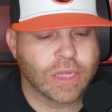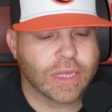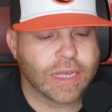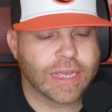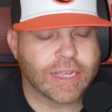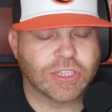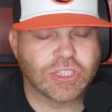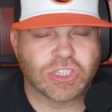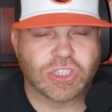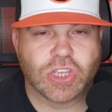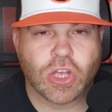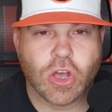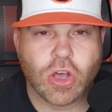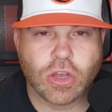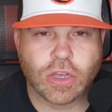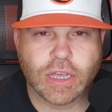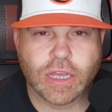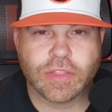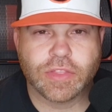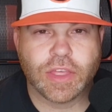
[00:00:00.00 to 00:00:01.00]
He just
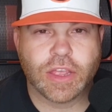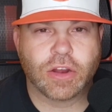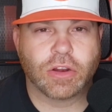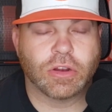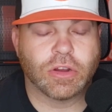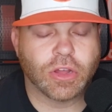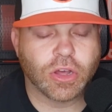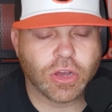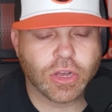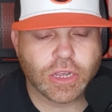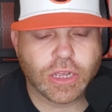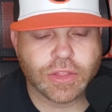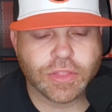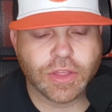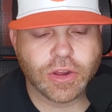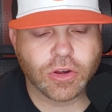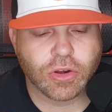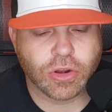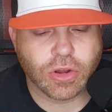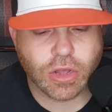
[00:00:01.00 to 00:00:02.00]
hung in there and hung in
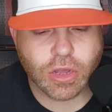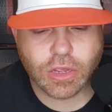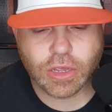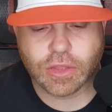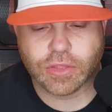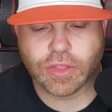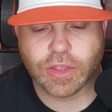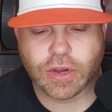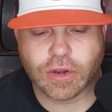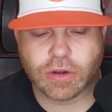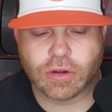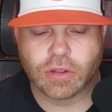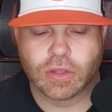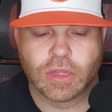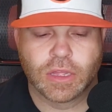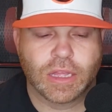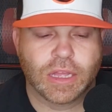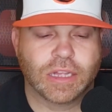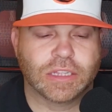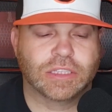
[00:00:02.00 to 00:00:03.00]
there and hung in there
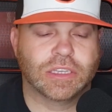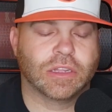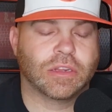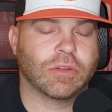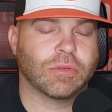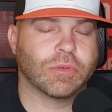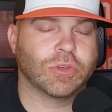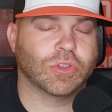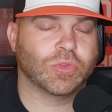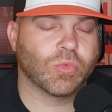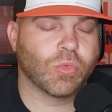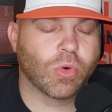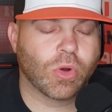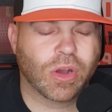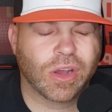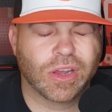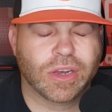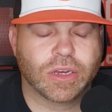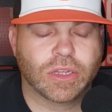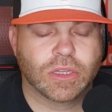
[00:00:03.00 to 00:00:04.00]
until it was
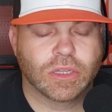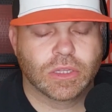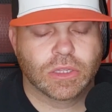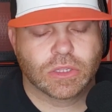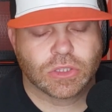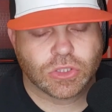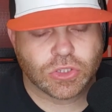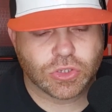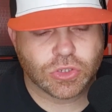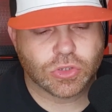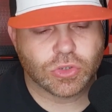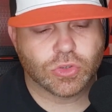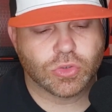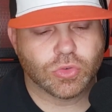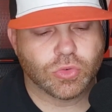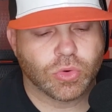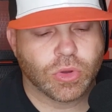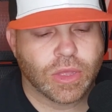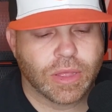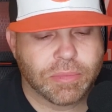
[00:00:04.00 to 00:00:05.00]
1
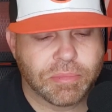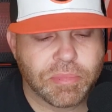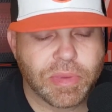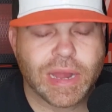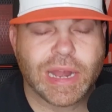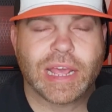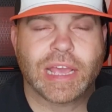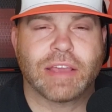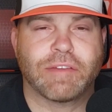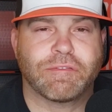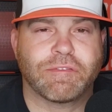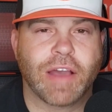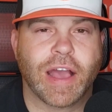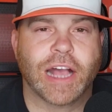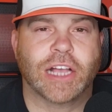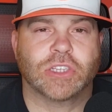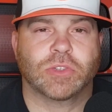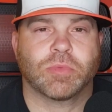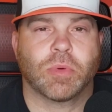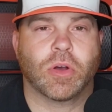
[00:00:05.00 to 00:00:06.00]
too many
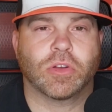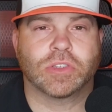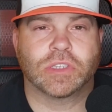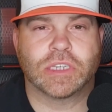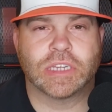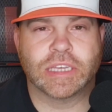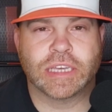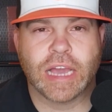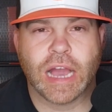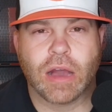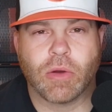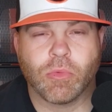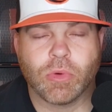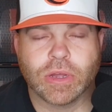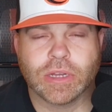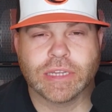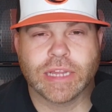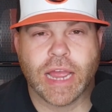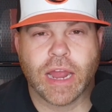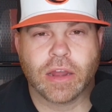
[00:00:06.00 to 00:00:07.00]
fastballs. And he got
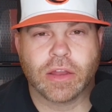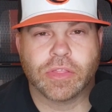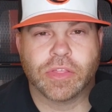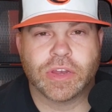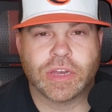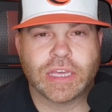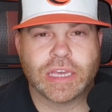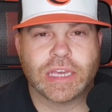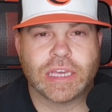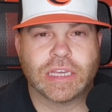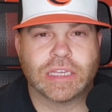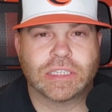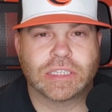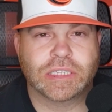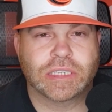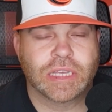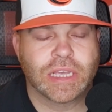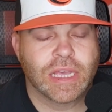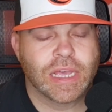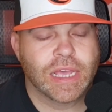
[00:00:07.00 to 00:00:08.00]
one down at the knees,